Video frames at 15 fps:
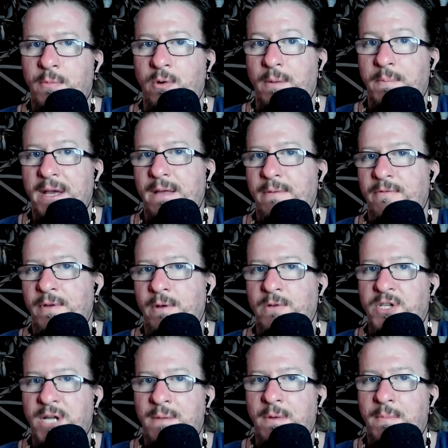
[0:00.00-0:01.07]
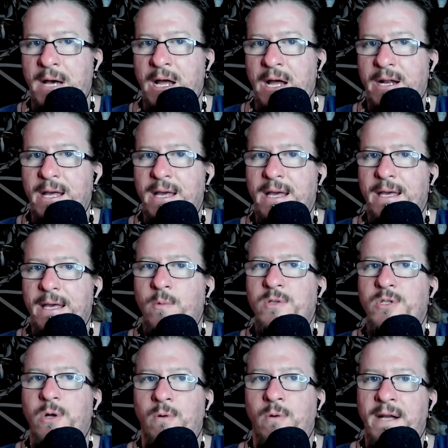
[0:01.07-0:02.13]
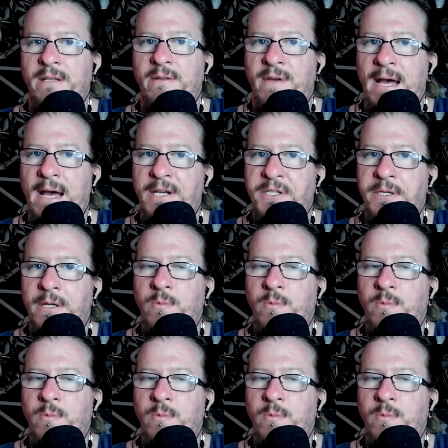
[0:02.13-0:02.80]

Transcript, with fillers: or make him feel shame about it. It was corrective action.